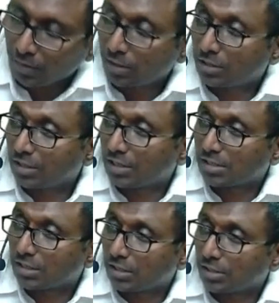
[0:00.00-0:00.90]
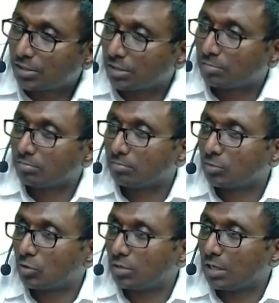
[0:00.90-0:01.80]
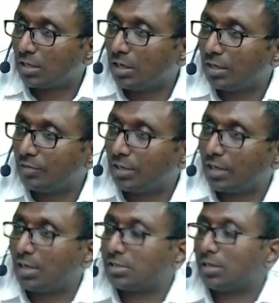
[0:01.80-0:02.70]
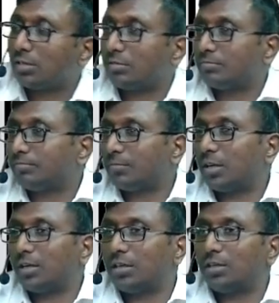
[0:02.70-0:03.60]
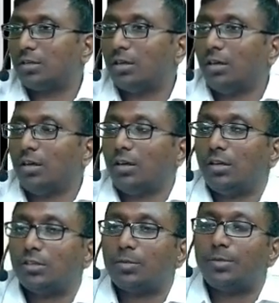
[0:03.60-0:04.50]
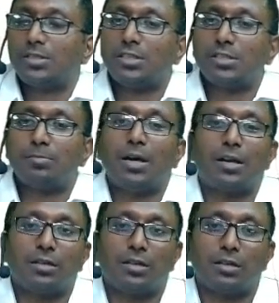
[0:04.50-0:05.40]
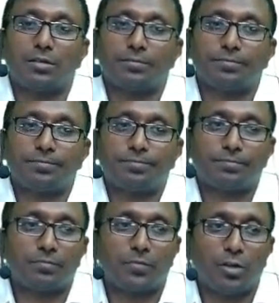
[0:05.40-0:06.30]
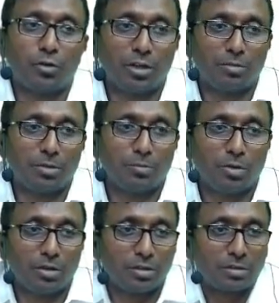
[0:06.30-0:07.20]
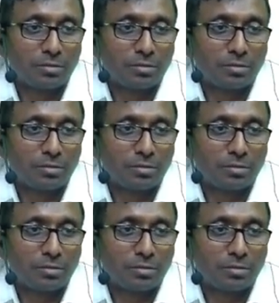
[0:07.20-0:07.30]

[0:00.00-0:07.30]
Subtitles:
Other consideration. So they are not giving cash or credit. That means it is barter. Are you getting my point?